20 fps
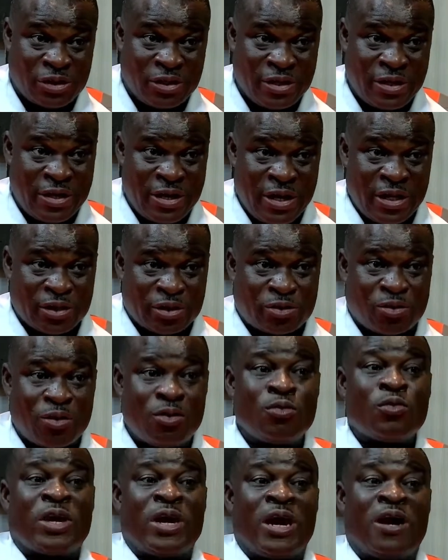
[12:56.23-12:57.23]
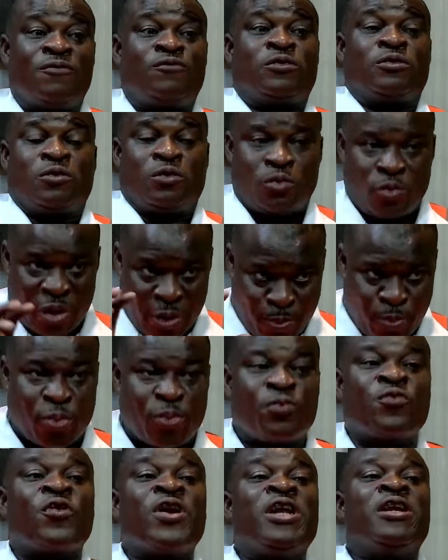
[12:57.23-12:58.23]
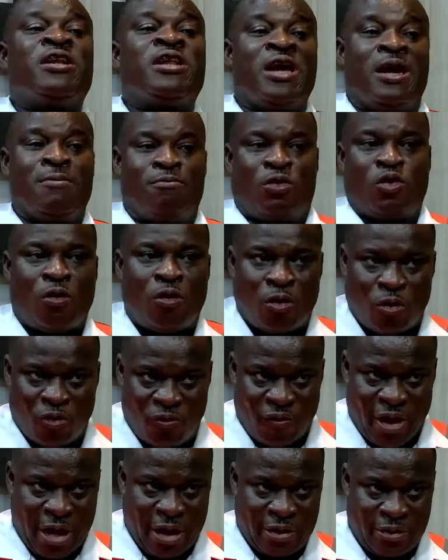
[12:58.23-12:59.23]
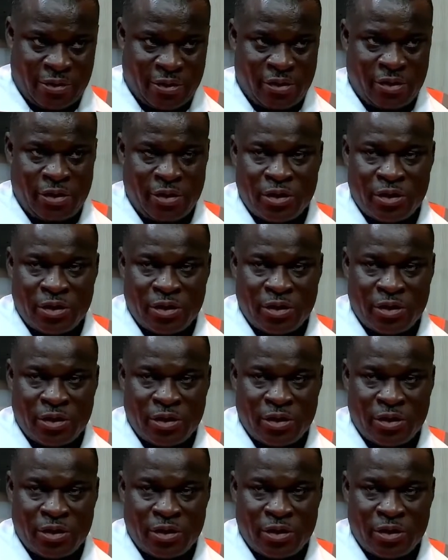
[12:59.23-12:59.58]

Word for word: So, so we have we train them all over okay.